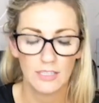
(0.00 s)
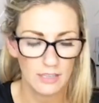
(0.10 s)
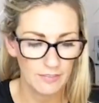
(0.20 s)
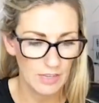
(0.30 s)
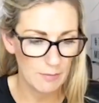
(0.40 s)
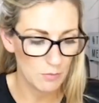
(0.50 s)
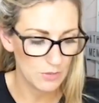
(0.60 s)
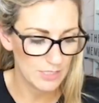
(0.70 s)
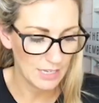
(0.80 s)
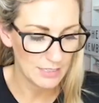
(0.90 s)
I'll give a couple
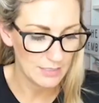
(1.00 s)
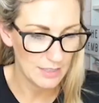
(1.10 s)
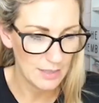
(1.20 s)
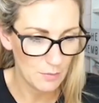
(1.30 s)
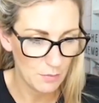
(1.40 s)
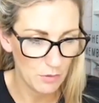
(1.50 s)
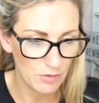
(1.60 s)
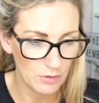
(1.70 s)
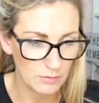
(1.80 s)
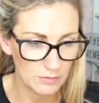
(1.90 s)
more seconds and then we'll
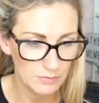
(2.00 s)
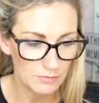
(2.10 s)
move on.